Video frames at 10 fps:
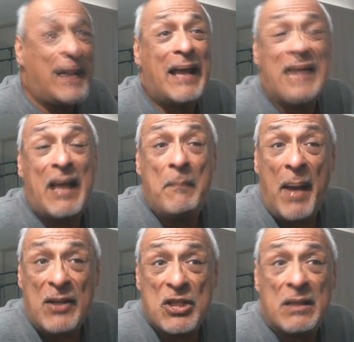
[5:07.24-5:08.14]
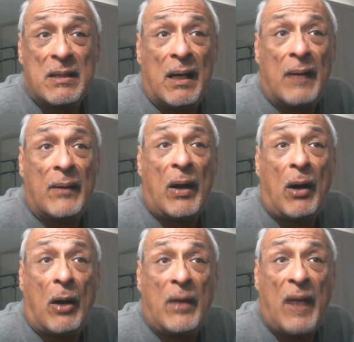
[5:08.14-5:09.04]
But as I mentioned,
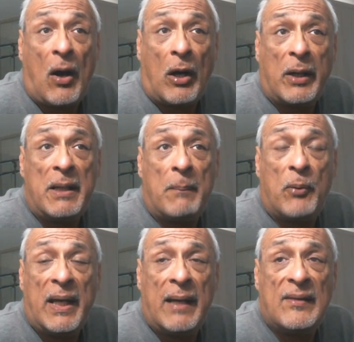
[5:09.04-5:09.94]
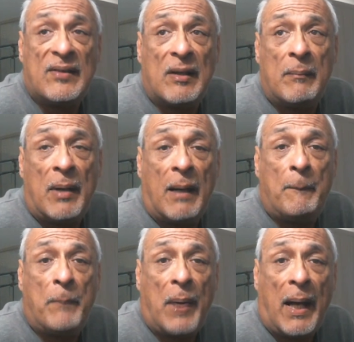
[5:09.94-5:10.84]
uh, they are going to bring in
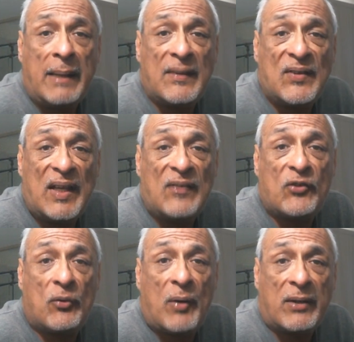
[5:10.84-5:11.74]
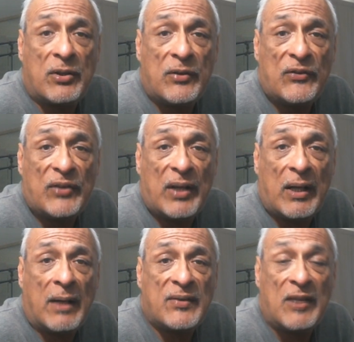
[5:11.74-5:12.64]
some uh, behind the scenes
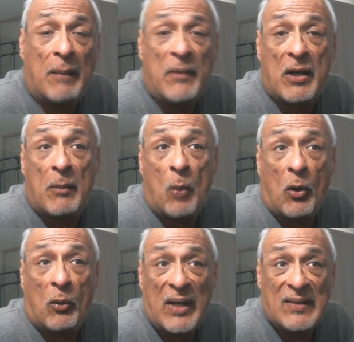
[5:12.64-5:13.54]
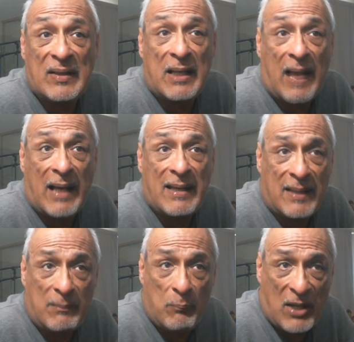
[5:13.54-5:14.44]
directors, uh, some that are more recent. I,
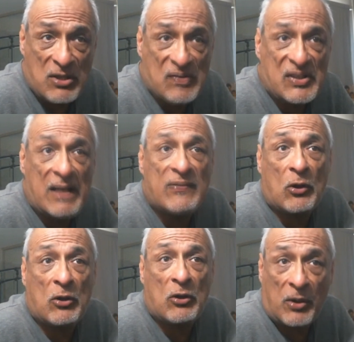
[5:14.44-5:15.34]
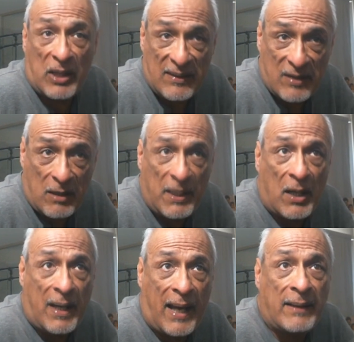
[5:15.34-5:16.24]
I did mention Steve Soderbergh; he's
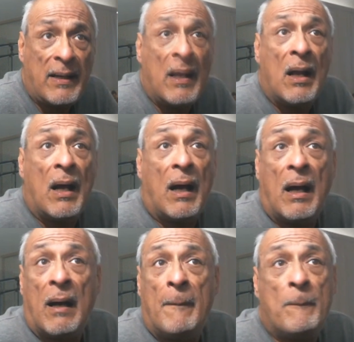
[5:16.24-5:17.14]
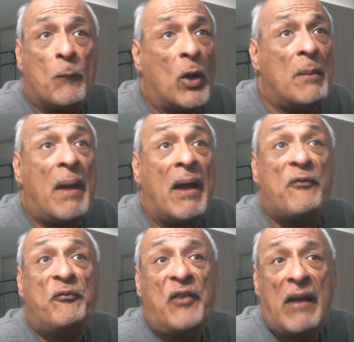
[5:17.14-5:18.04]
going to be on hand. Um, one
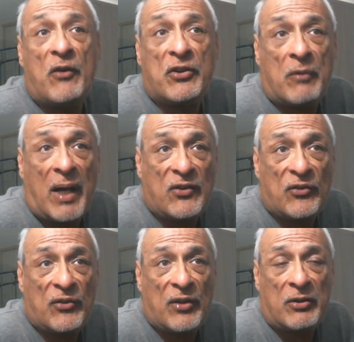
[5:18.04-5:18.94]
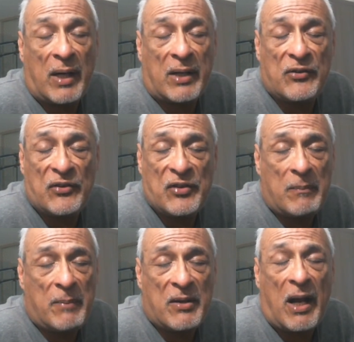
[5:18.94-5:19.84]
of my favorite director, uh,
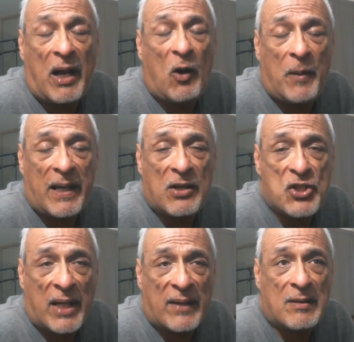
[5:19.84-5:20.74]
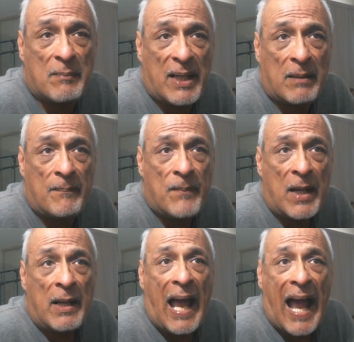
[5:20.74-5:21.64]
directors is going to be there. I hope I get a chance to meet
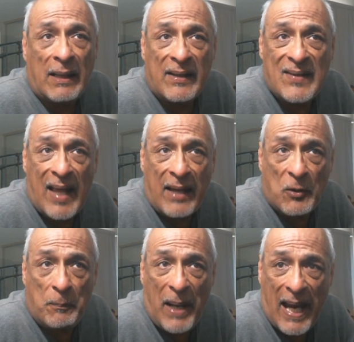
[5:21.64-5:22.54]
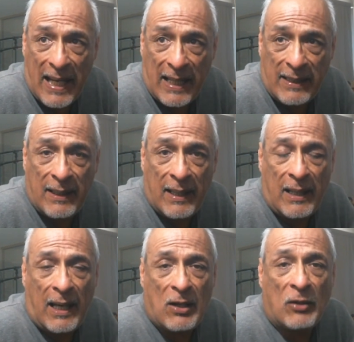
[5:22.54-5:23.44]
him, Alexander Payne,
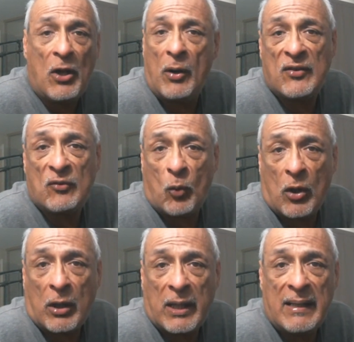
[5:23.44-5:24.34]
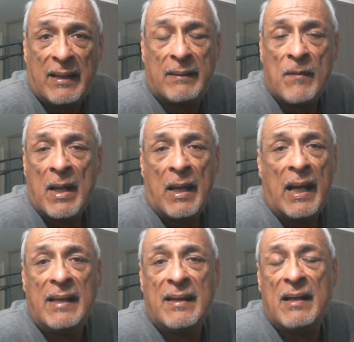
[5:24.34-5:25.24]
and you'll know his work. He did
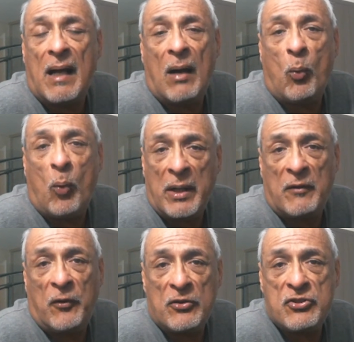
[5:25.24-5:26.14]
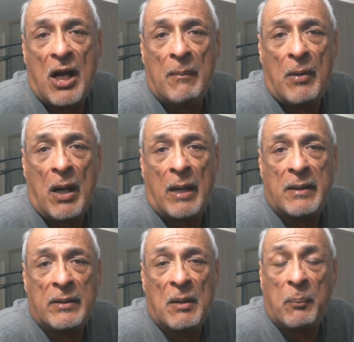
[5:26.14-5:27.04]
he did a wonderful job
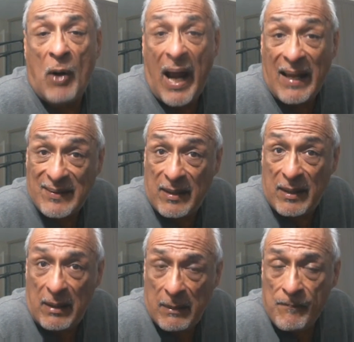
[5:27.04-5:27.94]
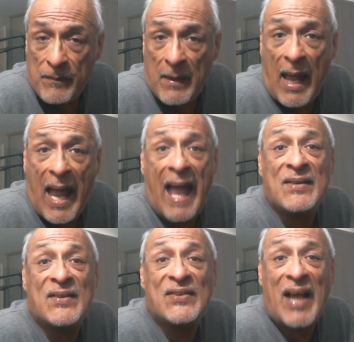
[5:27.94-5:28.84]
on Nebraska,
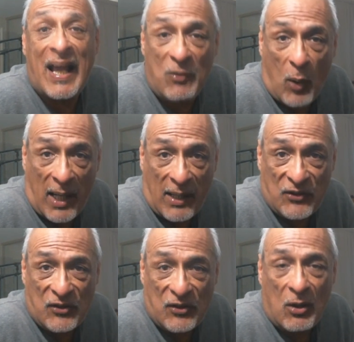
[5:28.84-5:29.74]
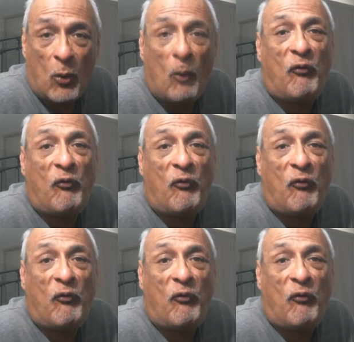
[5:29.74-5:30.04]
yeah. and Sideways.